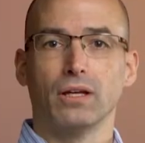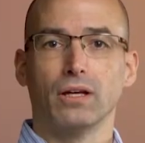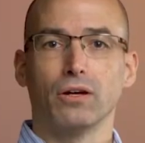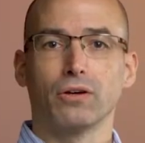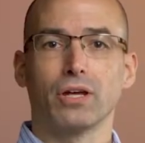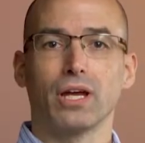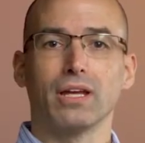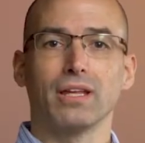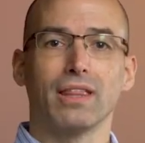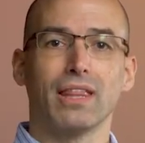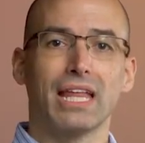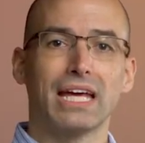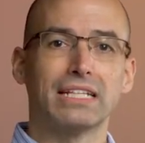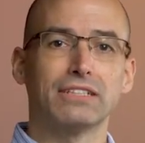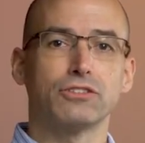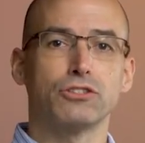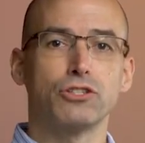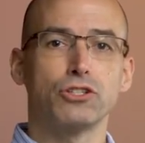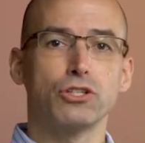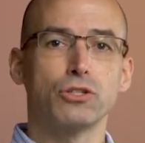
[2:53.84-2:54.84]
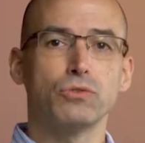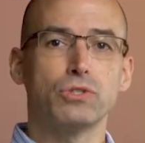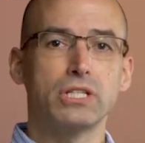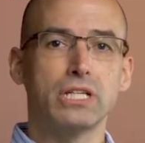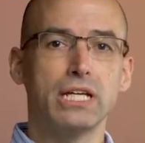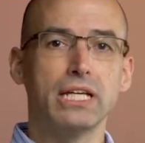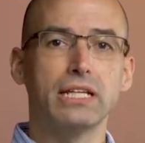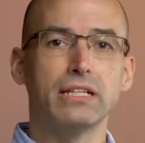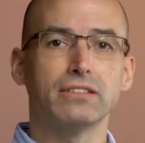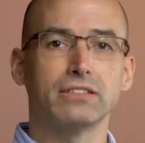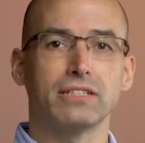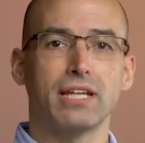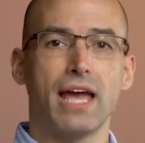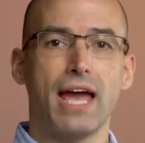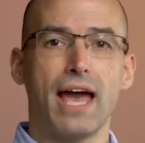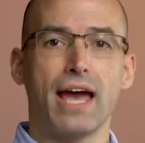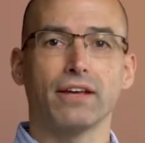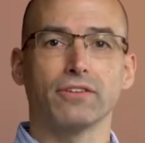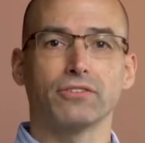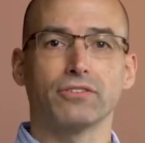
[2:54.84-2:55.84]
Okay, that is 2 tedious
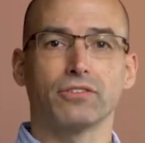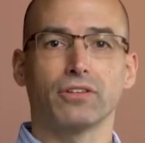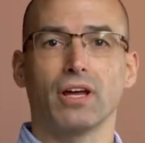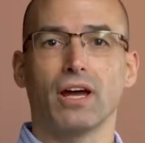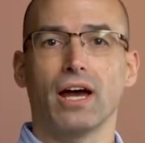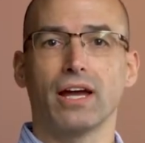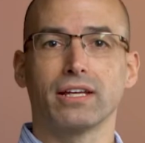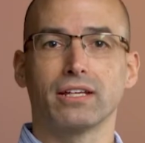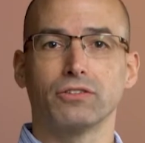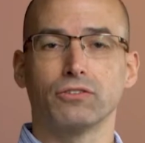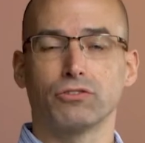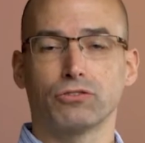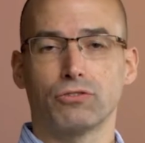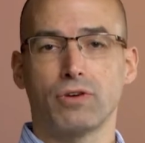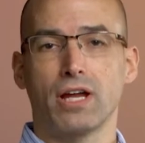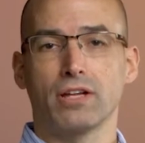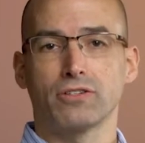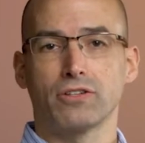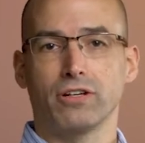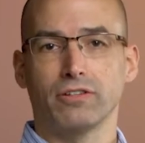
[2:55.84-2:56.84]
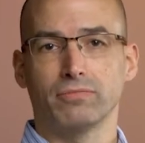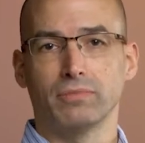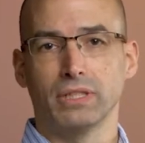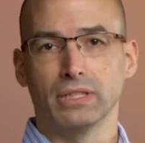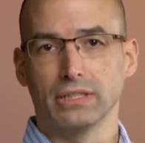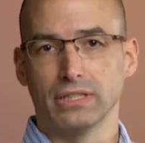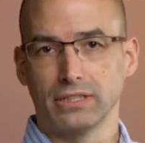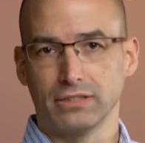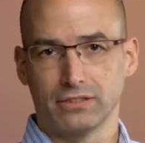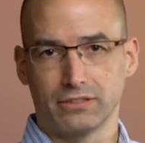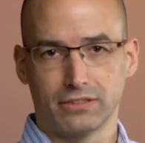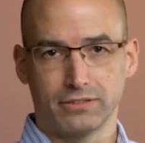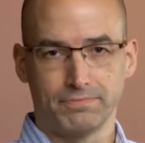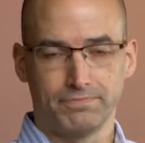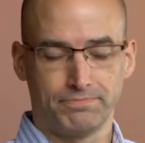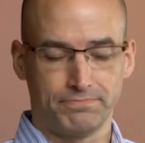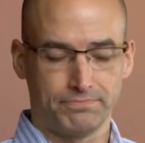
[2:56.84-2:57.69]
tasks I can scratch off my list.